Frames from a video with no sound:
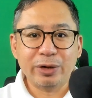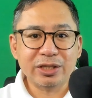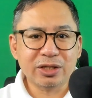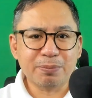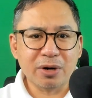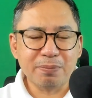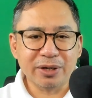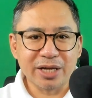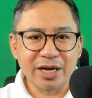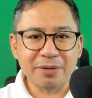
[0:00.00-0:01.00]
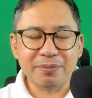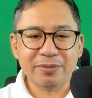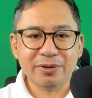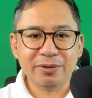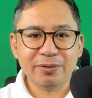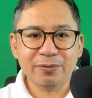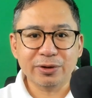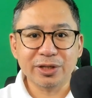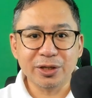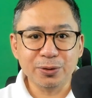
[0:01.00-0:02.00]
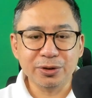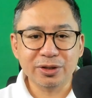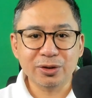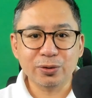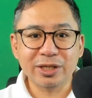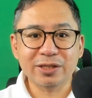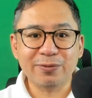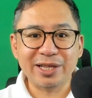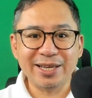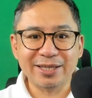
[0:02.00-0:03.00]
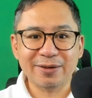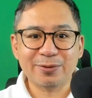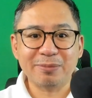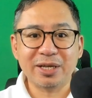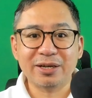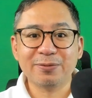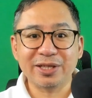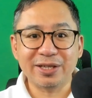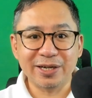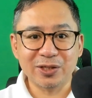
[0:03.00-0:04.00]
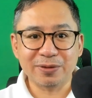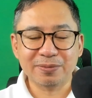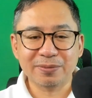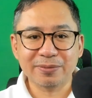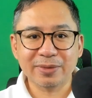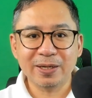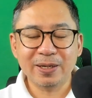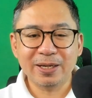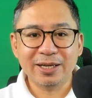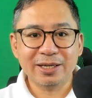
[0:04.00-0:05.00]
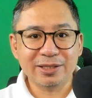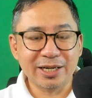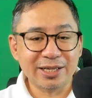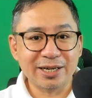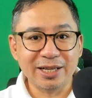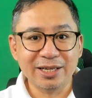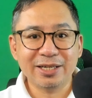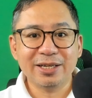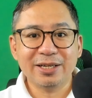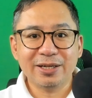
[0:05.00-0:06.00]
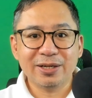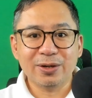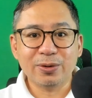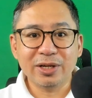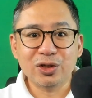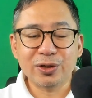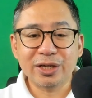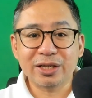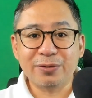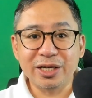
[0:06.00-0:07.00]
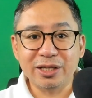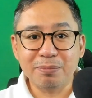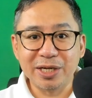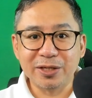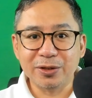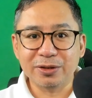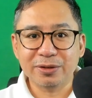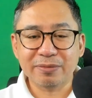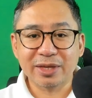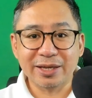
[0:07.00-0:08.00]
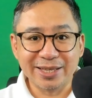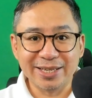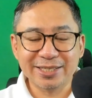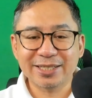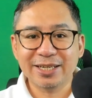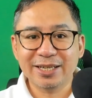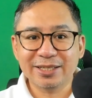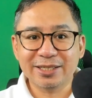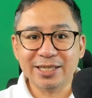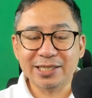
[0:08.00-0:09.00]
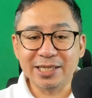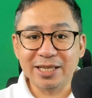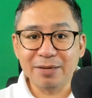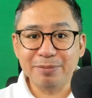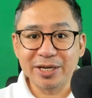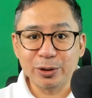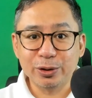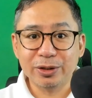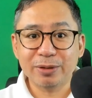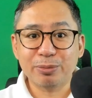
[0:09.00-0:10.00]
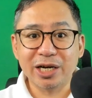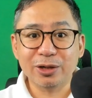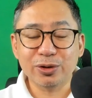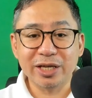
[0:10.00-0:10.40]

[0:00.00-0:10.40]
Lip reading: When is the proper time for the union to disaffiliate from the federation? Generally, only during the freedom period, that is, the 60-day period prior